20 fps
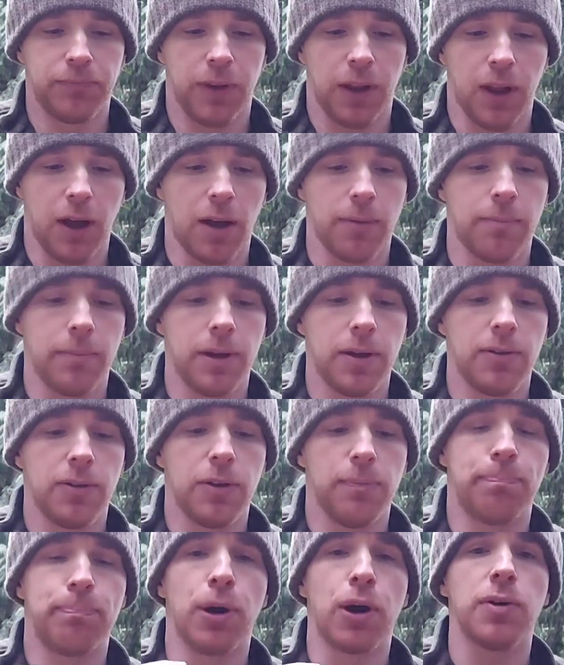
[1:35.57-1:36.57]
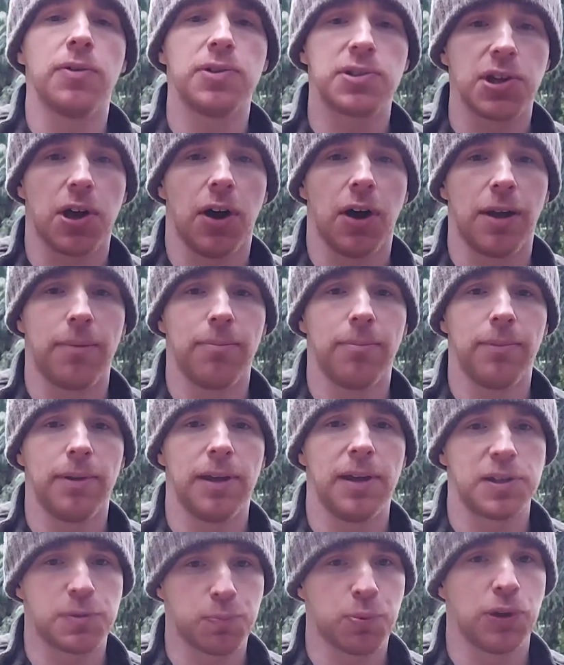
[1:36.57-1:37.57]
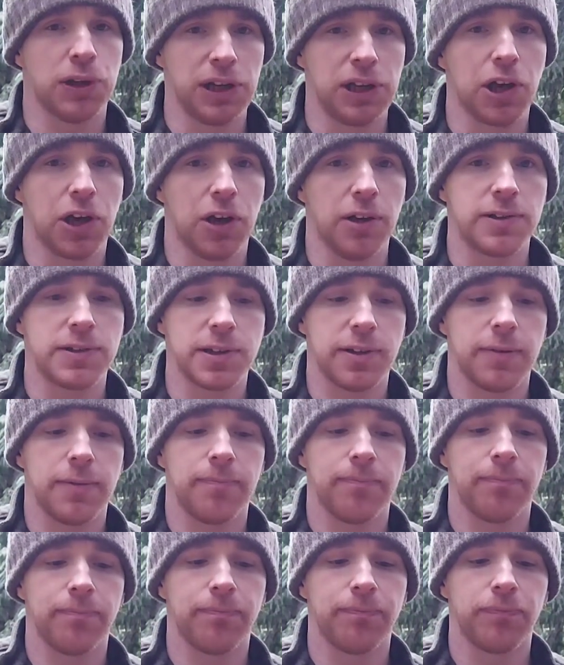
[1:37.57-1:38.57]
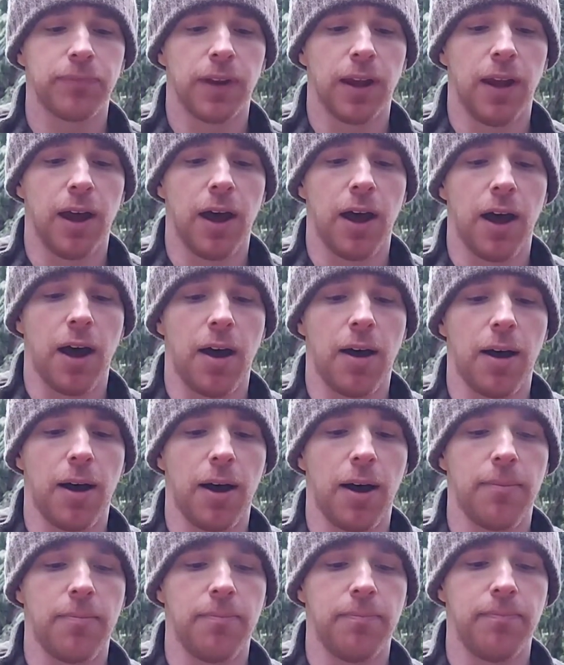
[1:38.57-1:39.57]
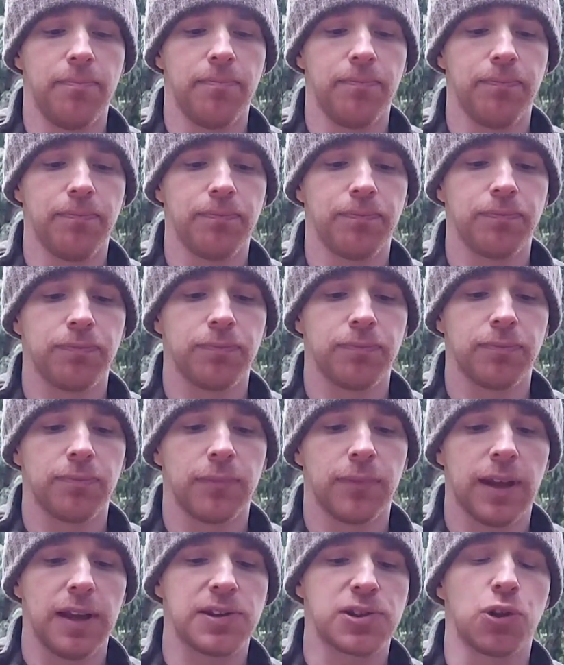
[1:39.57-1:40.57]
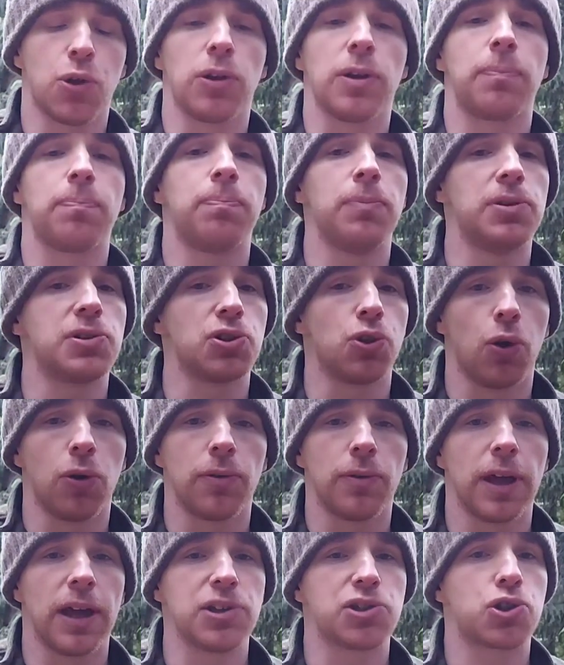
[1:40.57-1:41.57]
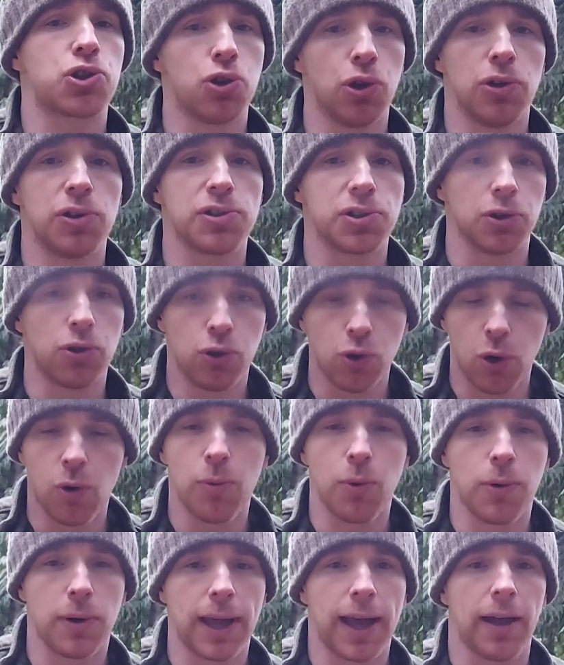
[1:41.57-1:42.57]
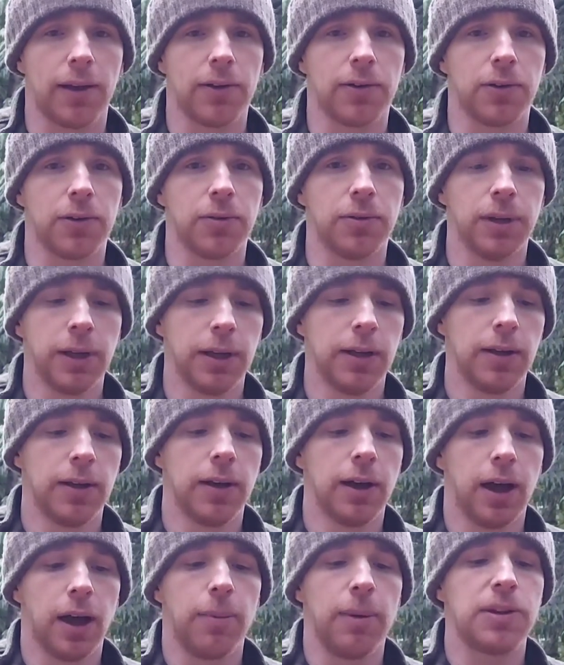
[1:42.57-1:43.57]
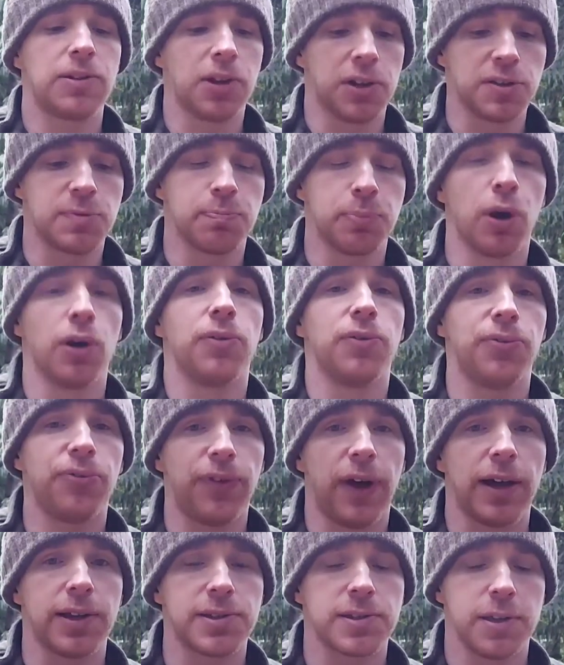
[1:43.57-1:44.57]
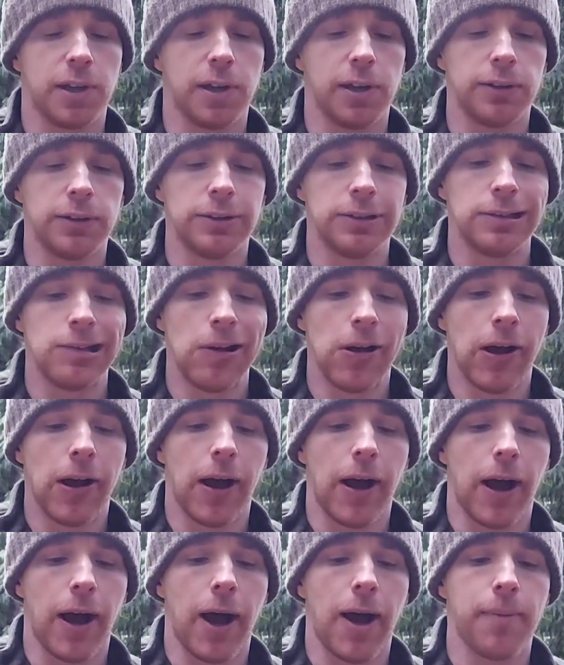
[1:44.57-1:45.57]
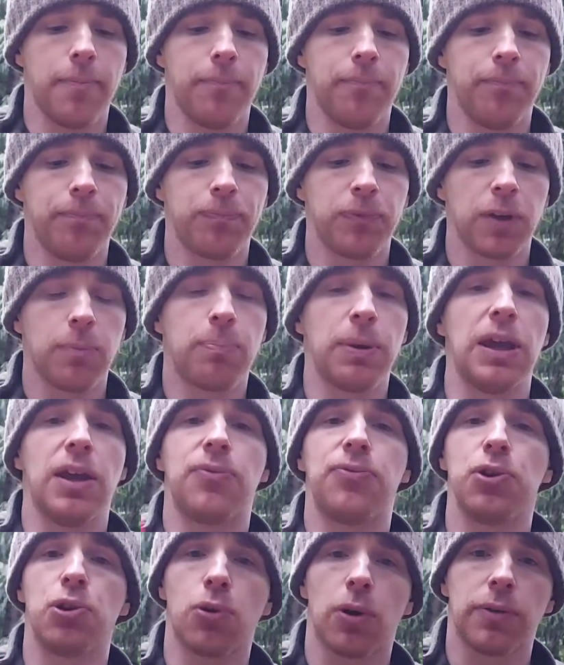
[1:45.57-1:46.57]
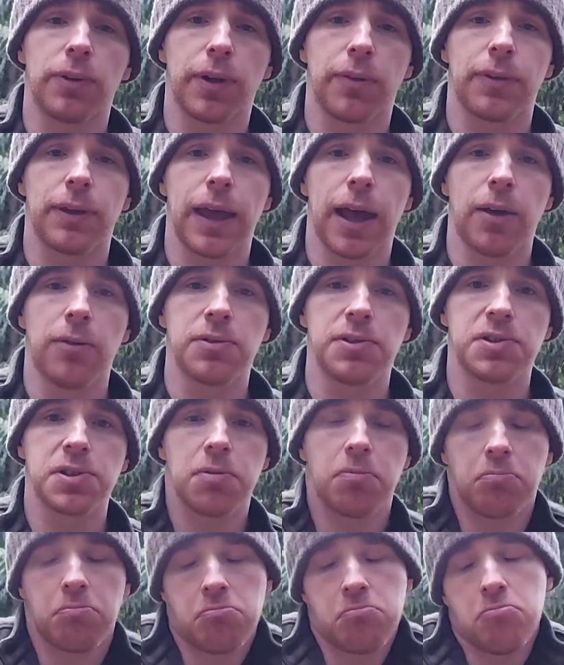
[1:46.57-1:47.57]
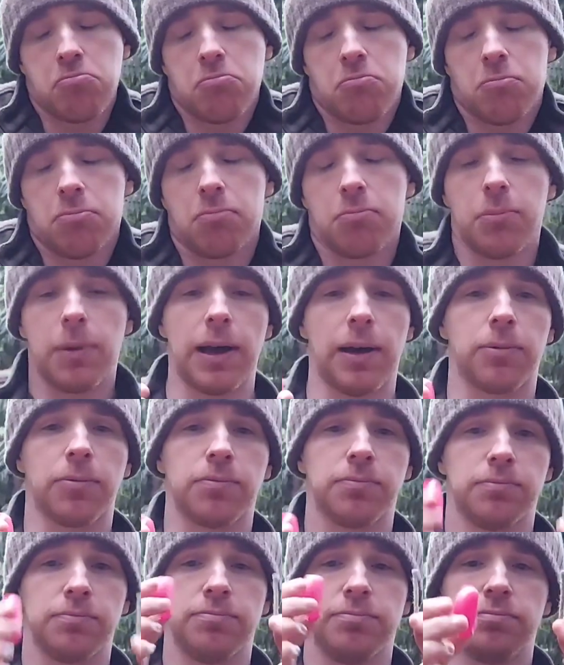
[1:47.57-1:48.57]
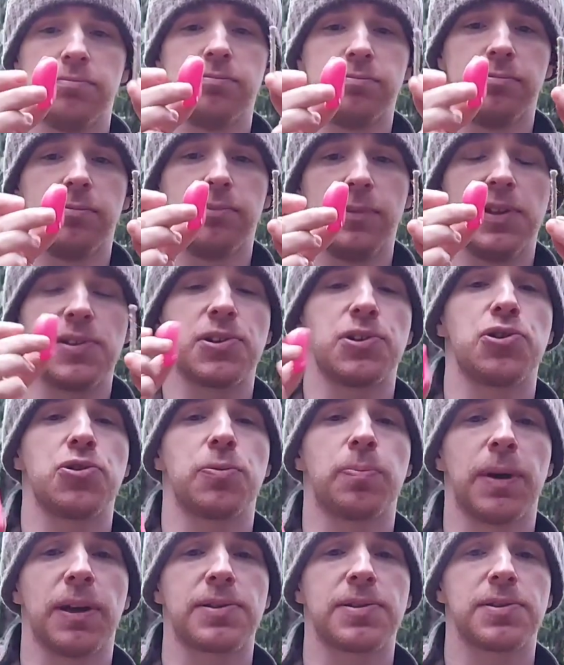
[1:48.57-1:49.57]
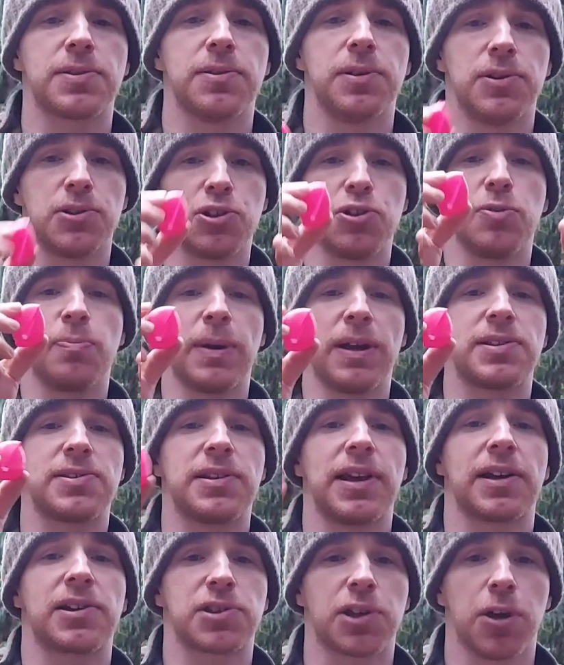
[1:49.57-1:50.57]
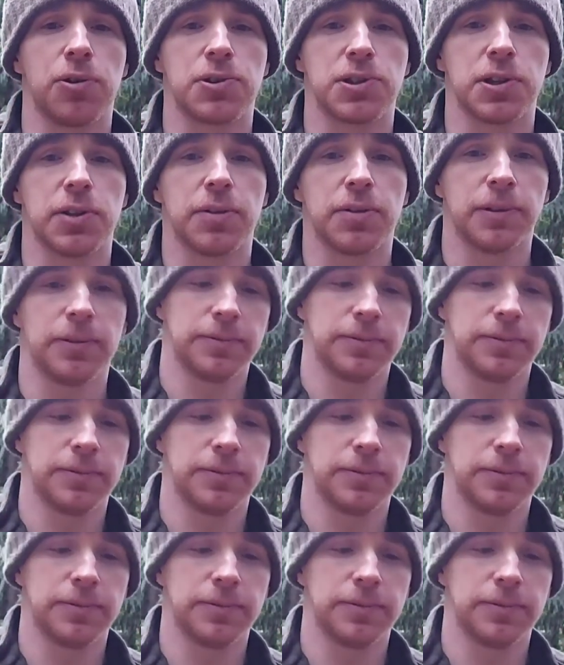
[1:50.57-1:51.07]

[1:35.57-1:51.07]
The burn time is pretty good. It's not as good as a normal candle. It does burn faster. But if you've got nothing else, well, this is your best next go-to.